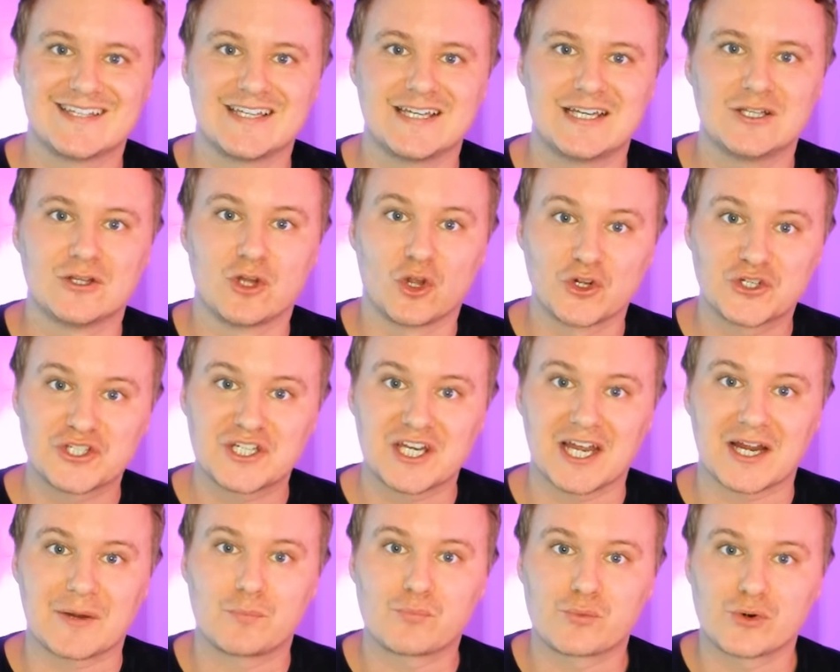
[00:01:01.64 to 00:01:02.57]
the
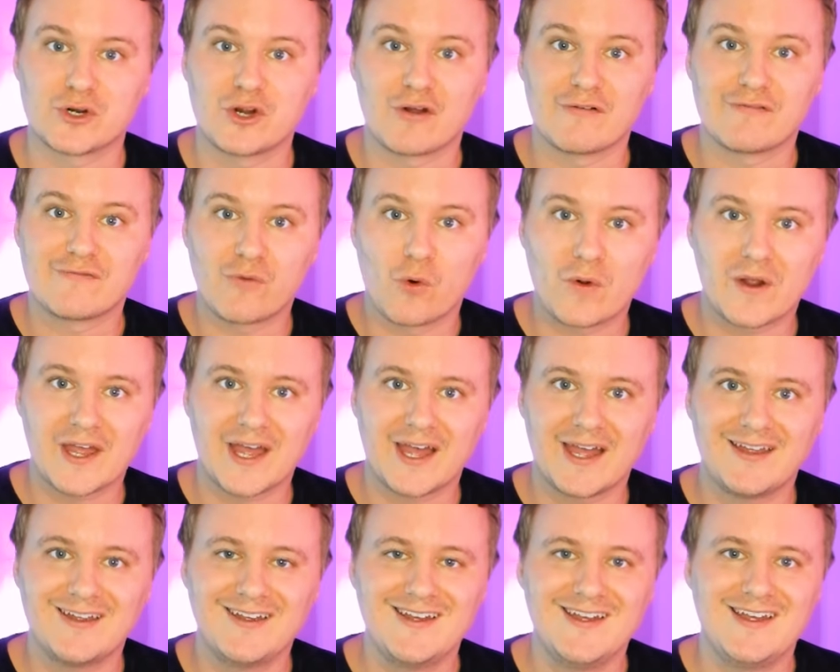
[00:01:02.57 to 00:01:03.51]
Logitech Brio
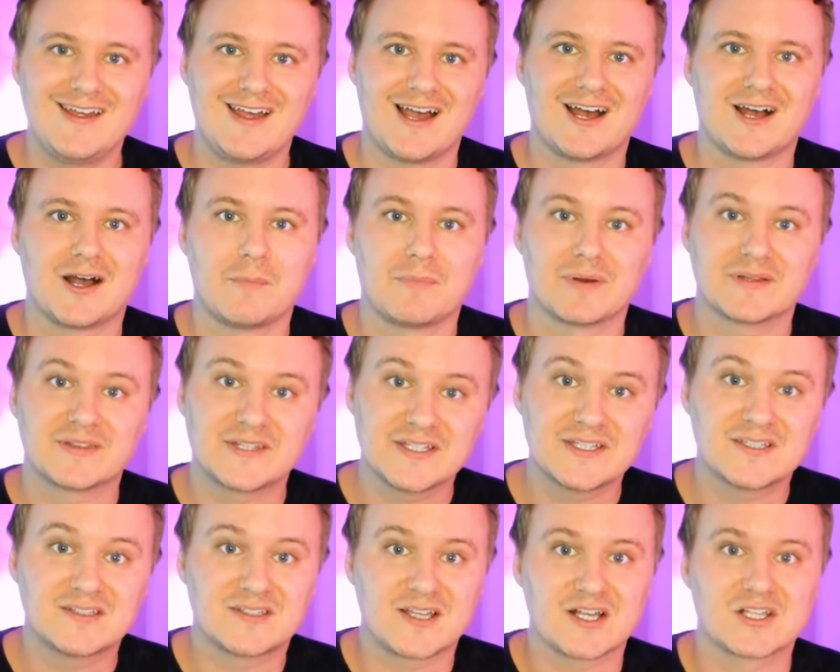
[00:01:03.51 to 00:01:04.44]
4K, um, but
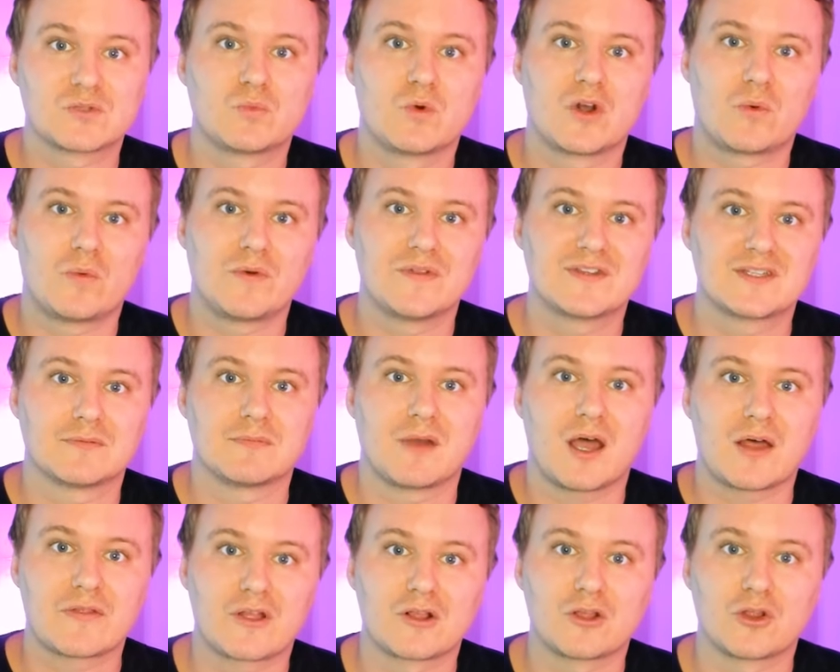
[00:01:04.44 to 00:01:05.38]
this does work with some
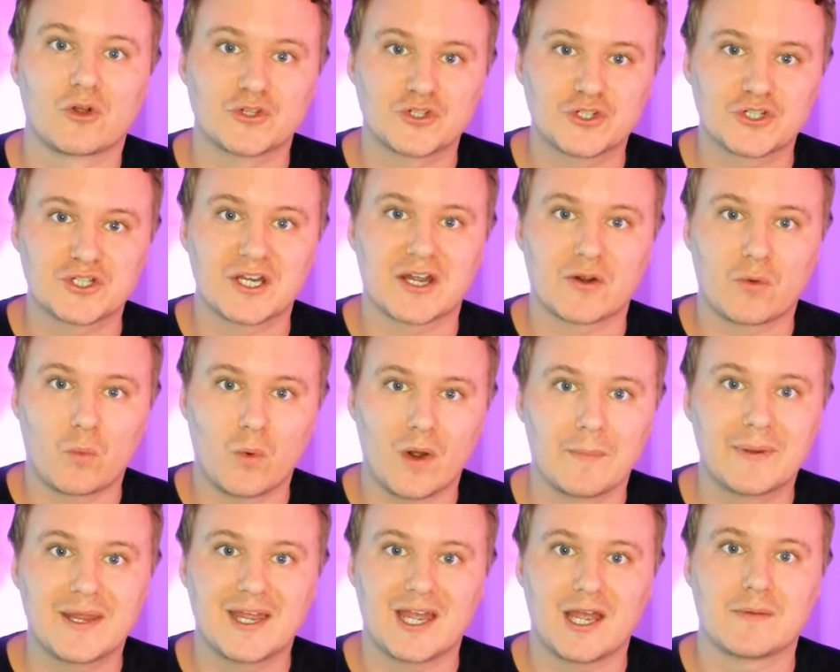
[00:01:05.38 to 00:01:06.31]
other Logitech
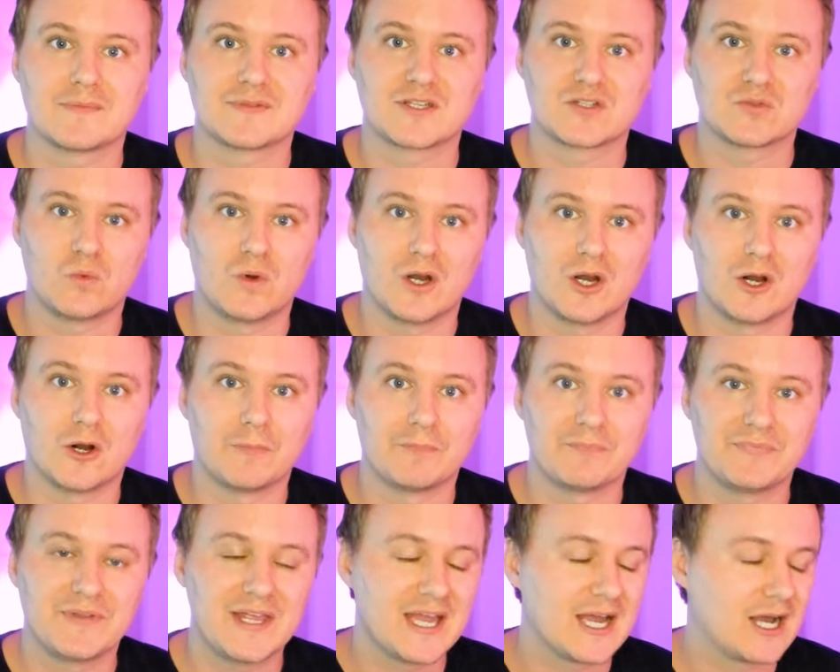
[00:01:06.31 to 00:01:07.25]
webcams as well.
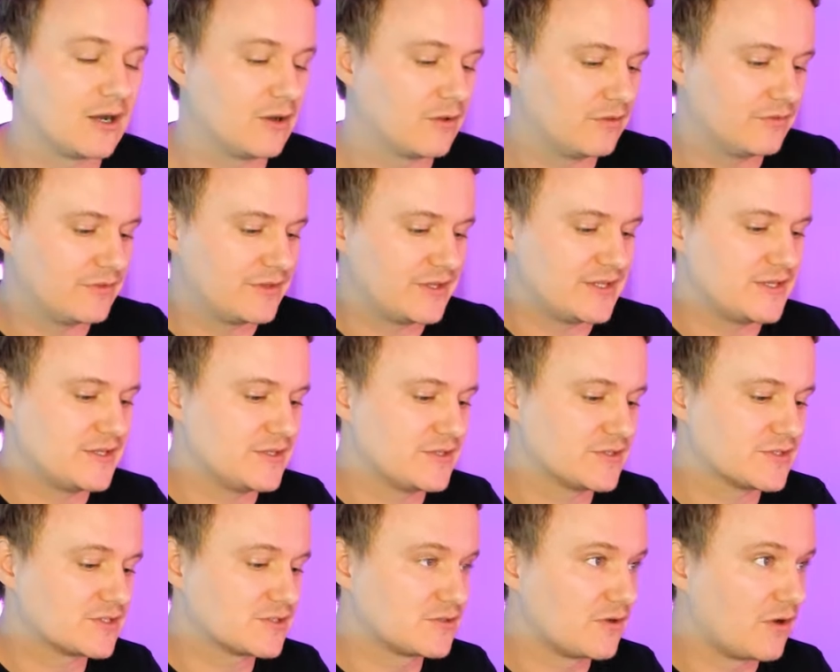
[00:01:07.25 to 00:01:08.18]
Now the
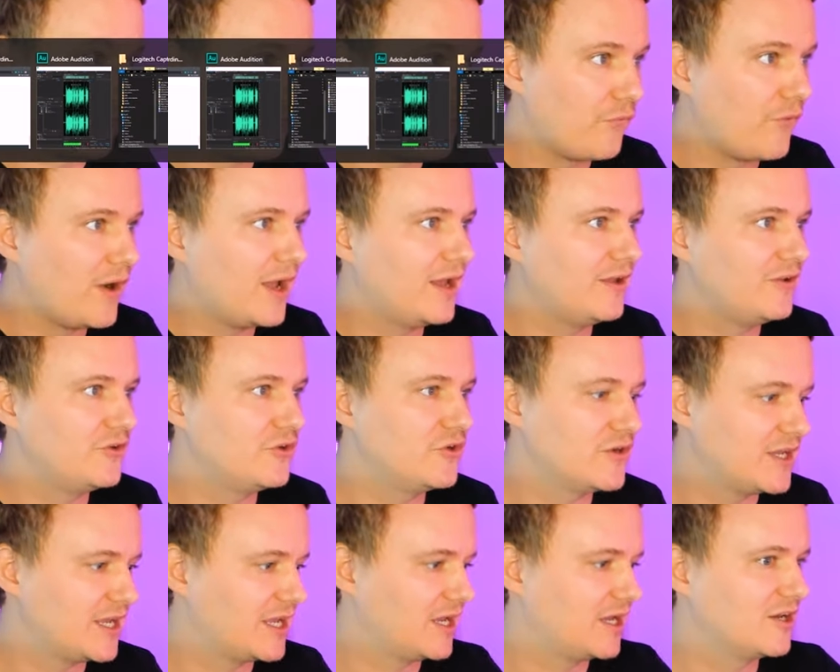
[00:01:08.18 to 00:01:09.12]
software you
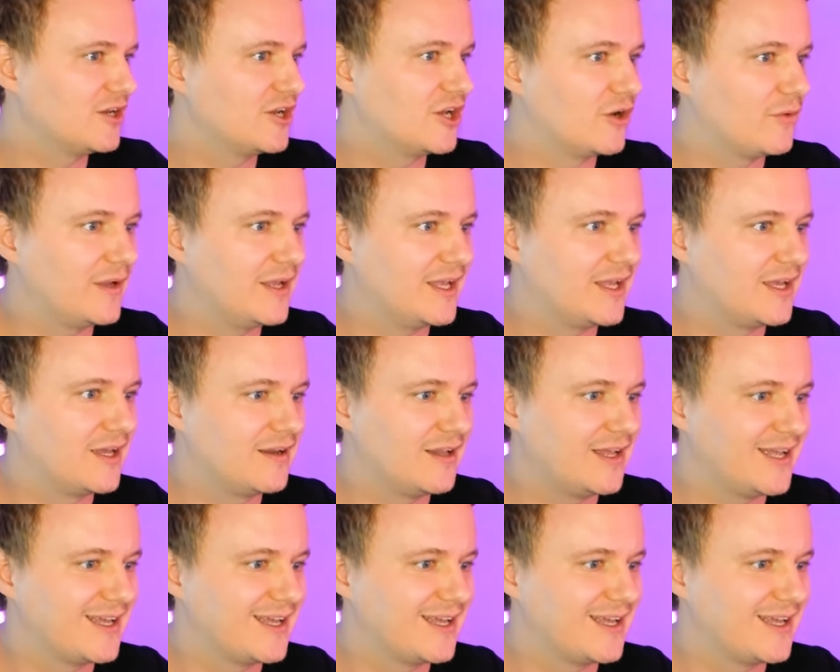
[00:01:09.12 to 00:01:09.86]
can go ahead